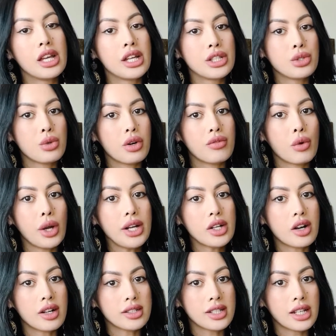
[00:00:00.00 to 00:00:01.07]
To avoid
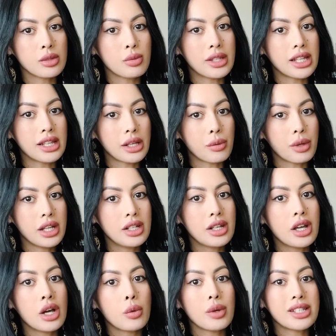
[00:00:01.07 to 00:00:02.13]
contact with the liquid,
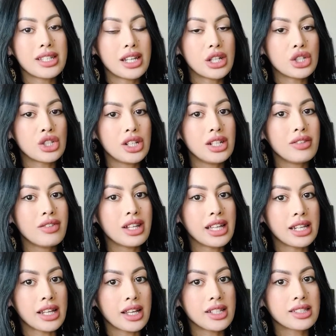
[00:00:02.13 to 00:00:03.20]
we take a sheet of
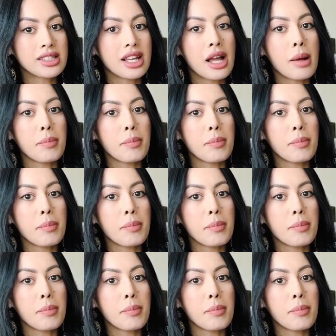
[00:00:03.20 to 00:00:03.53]
Kleenex,